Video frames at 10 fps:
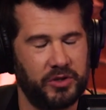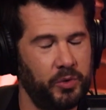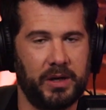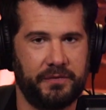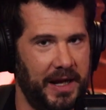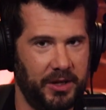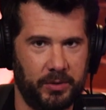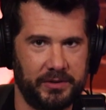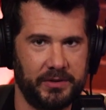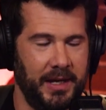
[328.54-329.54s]
Twitter
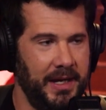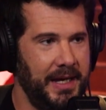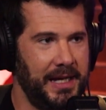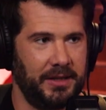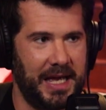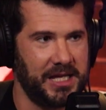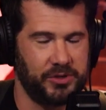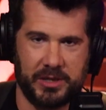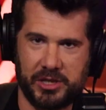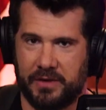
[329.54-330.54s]
followers in the
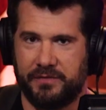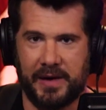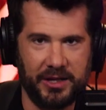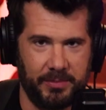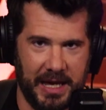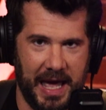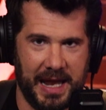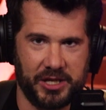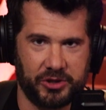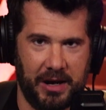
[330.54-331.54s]
last 3 weeks. You can follow me
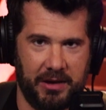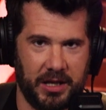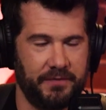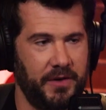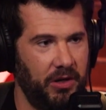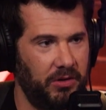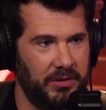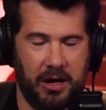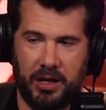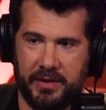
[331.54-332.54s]
at S Crowder. You can
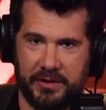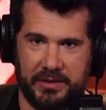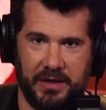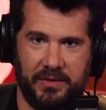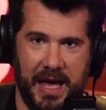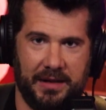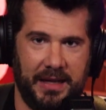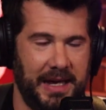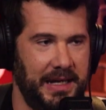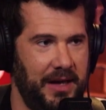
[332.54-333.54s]
follow all of us. You have at
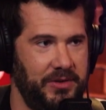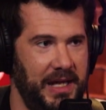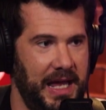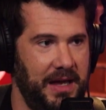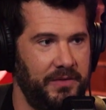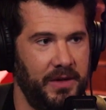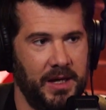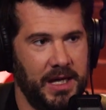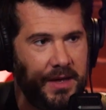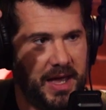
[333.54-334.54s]
Landau Dave,
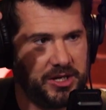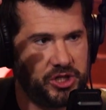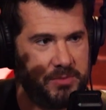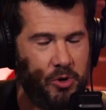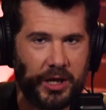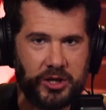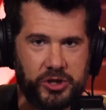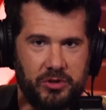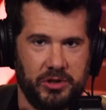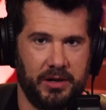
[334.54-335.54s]
you have at G Morgan
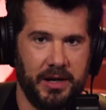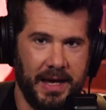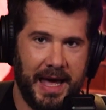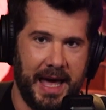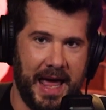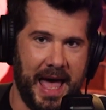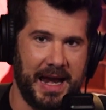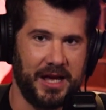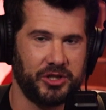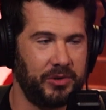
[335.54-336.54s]
Jr., and
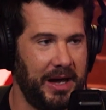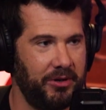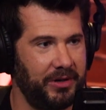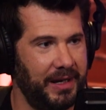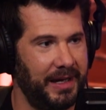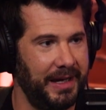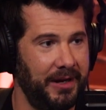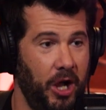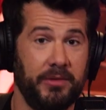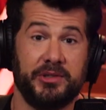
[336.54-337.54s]
at S Crowder.
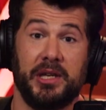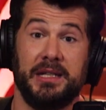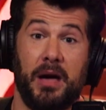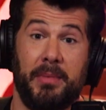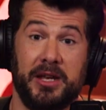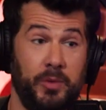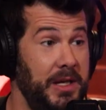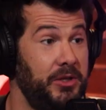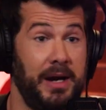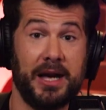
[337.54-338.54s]
And all of a sudden now my
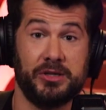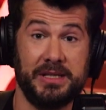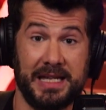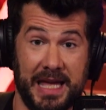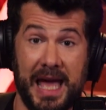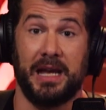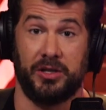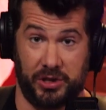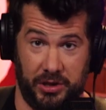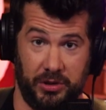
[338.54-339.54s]
tweets are actually
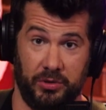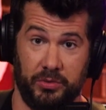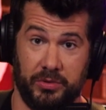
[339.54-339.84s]
getting to you.